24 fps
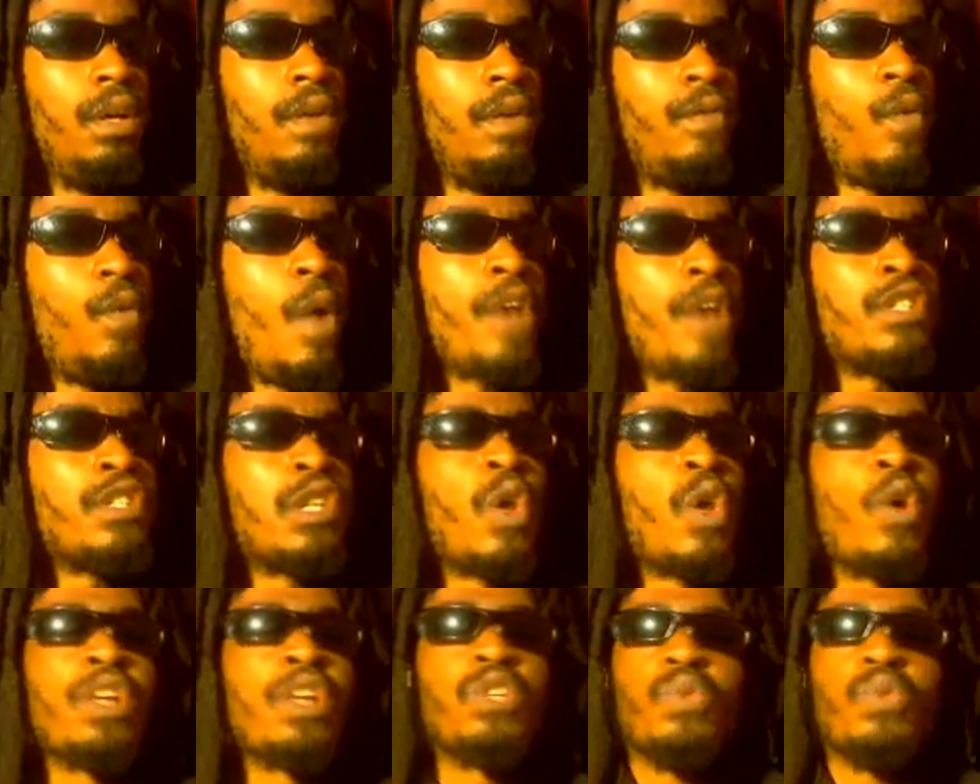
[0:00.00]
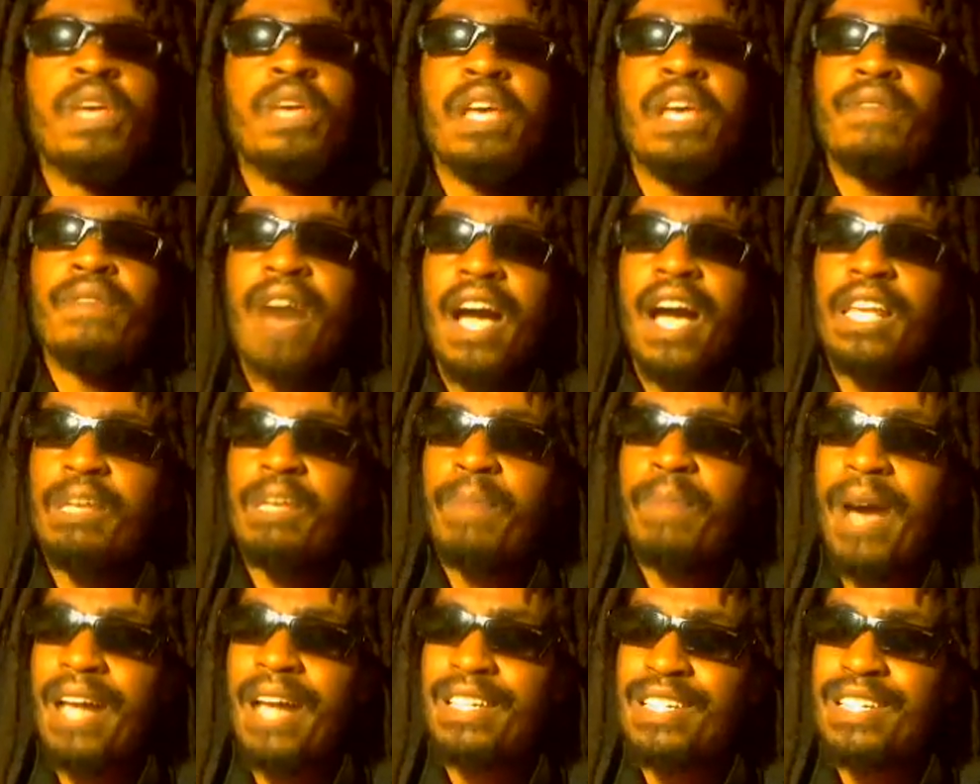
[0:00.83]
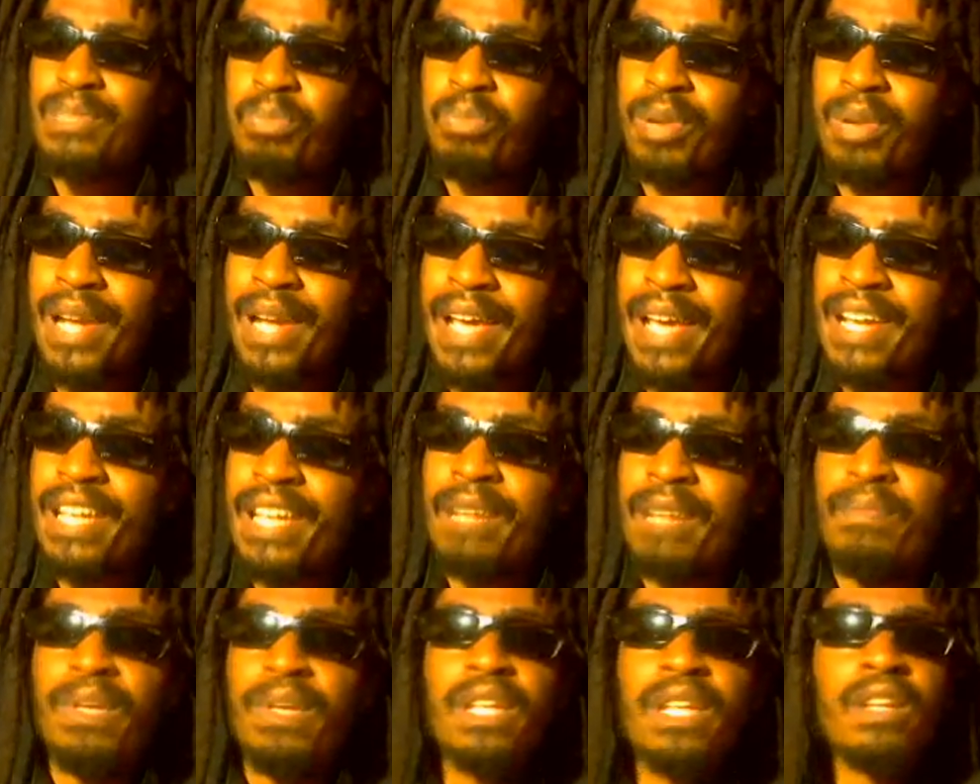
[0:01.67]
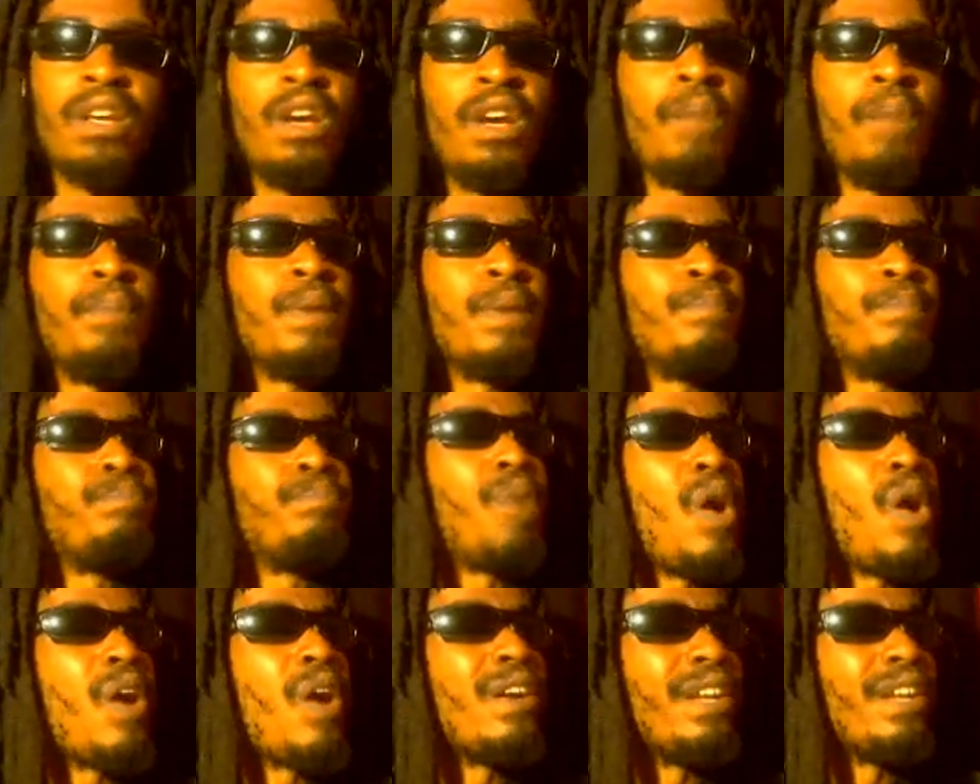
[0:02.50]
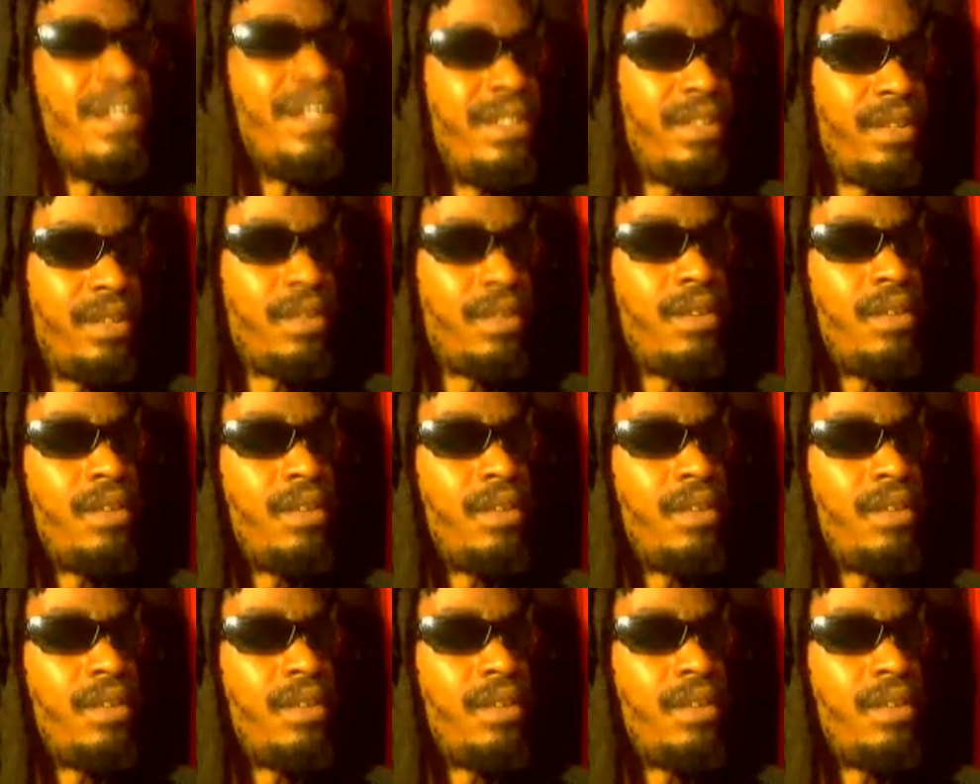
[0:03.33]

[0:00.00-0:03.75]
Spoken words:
for as long as we have occupied this planet and been bombarded